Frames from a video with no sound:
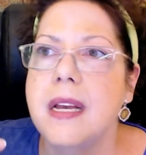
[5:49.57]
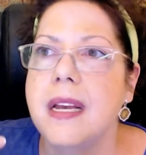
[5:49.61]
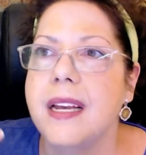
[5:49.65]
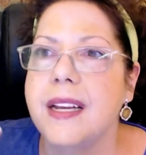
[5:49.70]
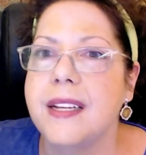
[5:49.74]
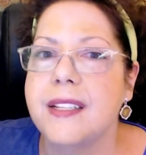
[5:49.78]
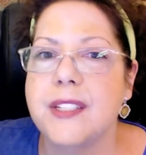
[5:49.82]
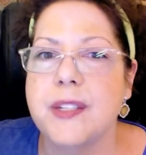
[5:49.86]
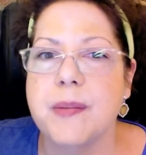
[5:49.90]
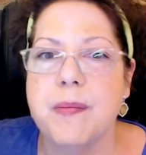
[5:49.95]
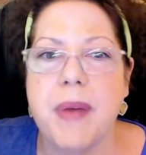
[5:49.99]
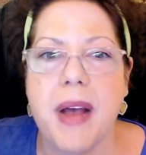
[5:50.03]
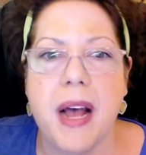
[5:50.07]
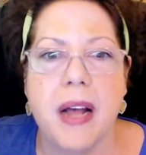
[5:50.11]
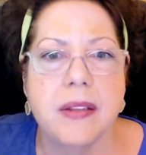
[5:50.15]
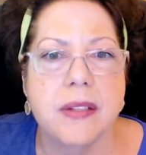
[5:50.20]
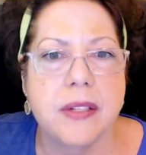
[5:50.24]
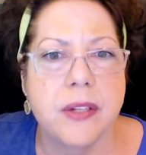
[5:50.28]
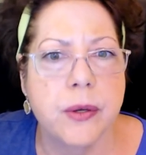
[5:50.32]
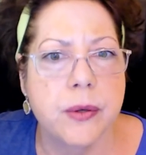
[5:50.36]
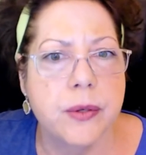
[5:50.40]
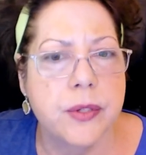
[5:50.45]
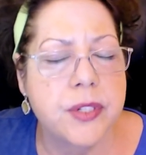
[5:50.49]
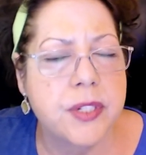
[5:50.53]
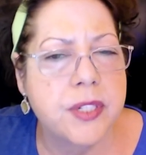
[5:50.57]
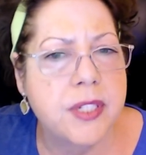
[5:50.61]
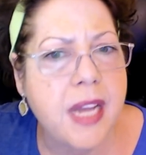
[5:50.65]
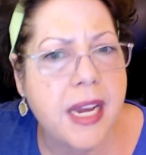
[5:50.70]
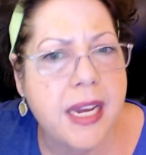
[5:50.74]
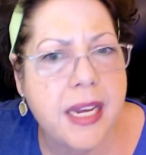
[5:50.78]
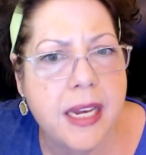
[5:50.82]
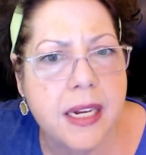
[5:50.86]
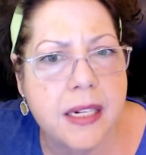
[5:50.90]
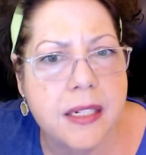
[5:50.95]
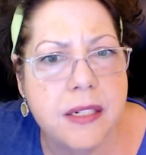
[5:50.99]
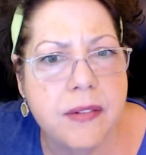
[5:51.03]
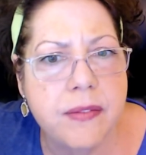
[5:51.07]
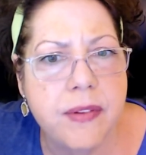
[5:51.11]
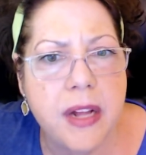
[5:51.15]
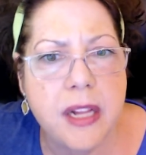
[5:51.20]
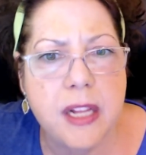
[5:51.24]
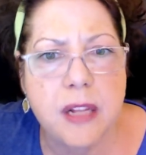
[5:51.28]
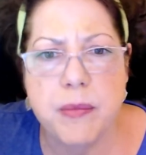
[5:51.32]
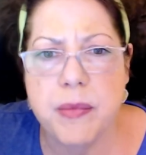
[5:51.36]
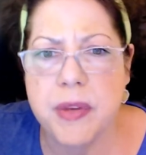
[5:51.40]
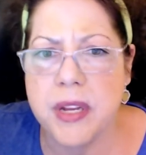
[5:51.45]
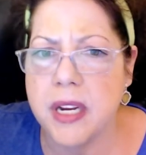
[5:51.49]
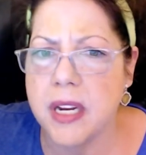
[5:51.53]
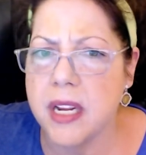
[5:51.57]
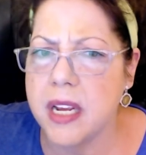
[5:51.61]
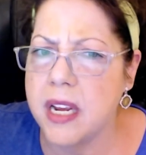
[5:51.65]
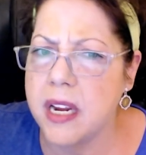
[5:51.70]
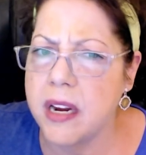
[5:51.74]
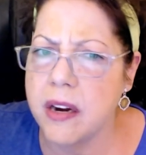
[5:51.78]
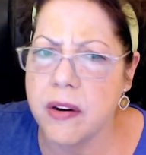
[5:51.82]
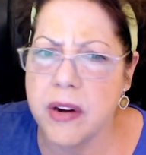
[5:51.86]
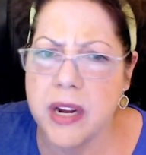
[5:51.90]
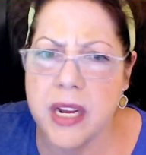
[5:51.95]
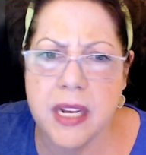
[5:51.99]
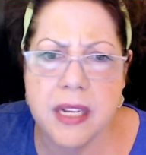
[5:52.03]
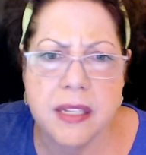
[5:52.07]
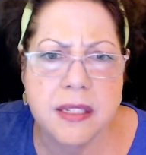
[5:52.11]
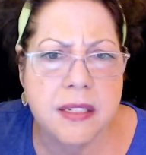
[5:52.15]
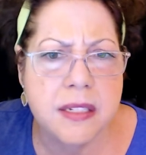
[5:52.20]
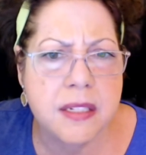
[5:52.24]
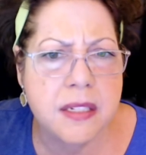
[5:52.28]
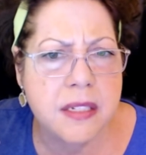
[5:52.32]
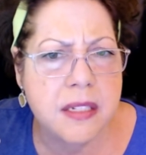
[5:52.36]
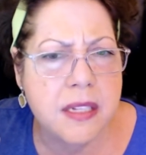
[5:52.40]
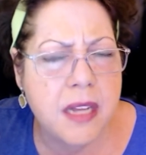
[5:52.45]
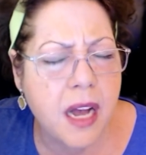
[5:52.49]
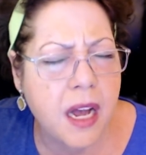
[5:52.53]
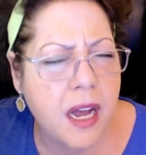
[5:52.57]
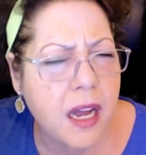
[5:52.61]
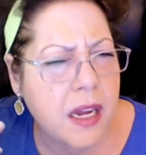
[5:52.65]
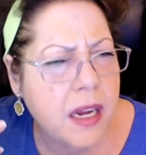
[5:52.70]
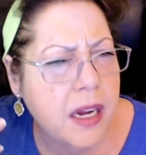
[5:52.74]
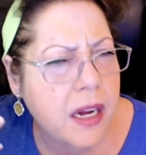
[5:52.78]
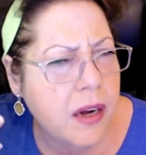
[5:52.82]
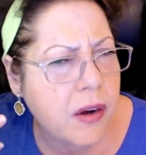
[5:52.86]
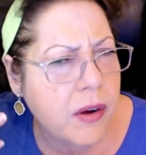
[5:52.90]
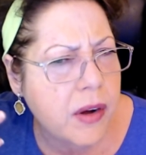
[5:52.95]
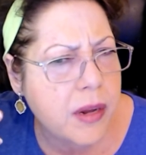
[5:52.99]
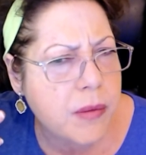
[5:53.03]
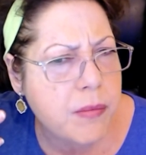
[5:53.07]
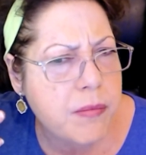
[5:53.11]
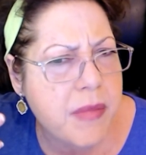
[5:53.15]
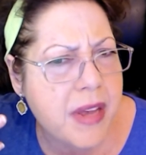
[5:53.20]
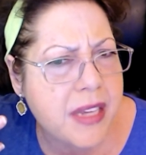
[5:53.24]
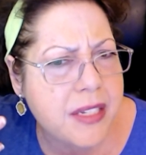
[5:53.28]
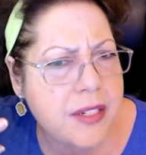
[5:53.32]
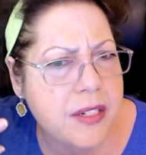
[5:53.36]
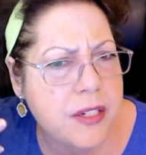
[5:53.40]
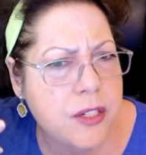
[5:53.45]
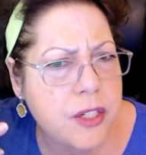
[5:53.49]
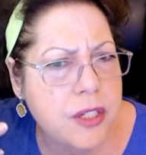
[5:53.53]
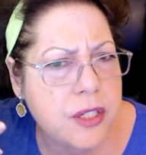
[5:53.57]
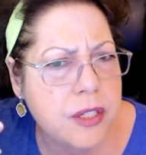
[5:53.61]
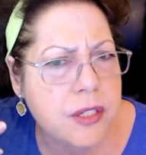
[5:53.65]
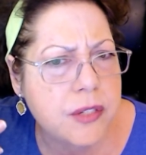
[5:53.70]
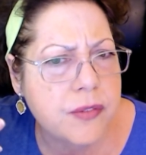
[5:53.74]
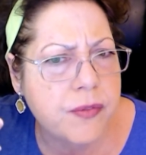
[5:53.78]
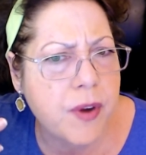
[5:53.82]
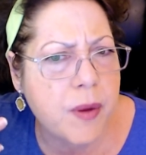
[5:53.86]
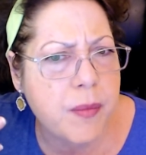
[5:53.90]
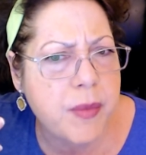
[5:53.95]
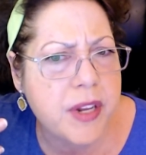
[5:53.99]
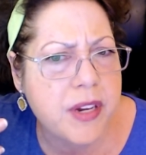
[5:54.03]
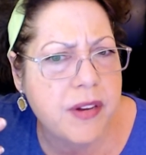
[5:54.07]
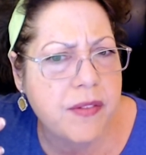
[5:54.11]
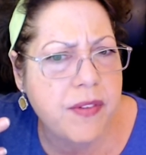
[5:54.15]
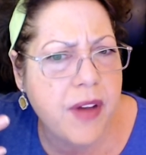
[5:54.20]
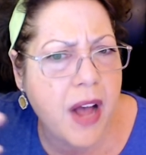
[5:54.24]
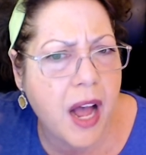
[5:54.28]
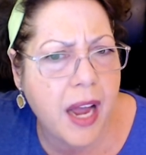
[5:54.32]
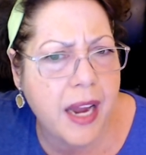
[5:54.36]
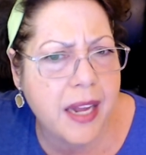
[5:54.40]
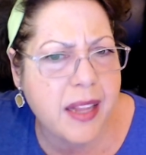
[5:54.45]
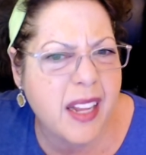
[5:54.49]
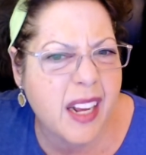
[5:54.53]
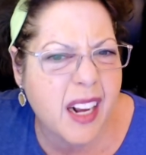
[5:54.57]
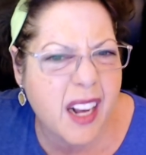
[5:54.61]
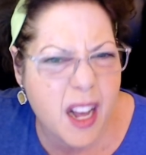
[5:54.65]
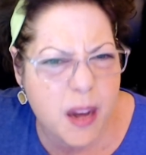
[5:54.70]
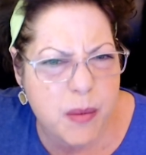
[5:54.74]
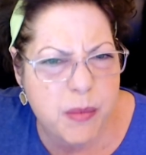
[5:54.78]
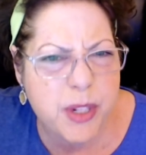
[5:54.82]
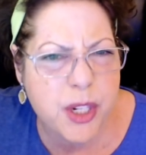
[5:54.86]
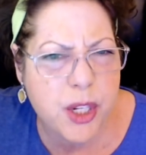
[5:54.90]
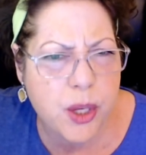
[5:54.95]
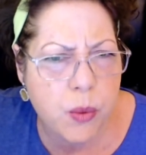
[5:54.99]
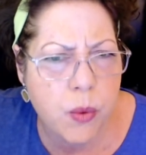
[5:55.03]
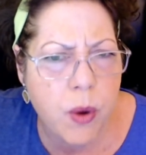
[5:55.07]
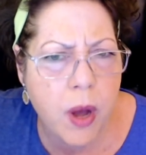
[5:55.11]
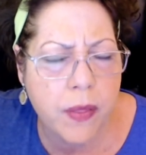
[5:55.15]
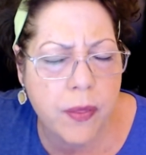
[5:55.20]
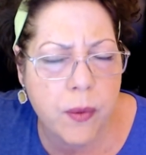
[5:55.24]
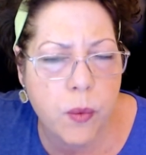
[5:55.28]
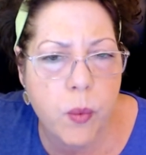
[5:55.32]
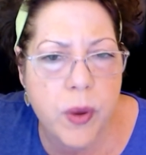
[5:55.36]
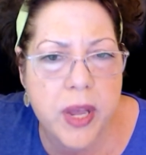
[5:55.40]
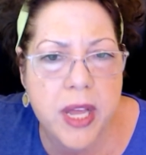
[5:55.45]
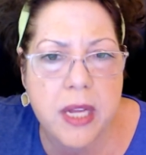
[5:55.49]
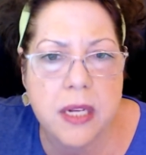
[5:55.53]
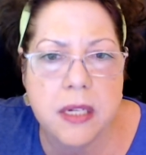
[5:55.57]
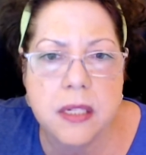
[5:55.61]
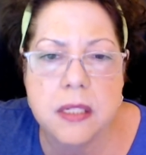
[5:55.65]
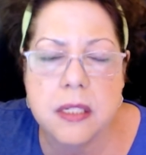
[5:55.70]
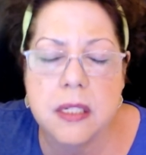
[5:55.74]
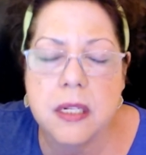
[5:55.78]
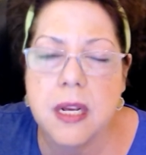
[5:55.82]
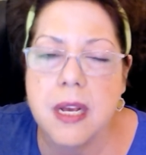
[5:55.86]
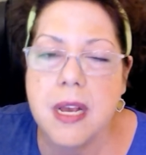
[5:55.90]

It's about your psychic development, hearing and hearing messages from the divine that come to you on the wind.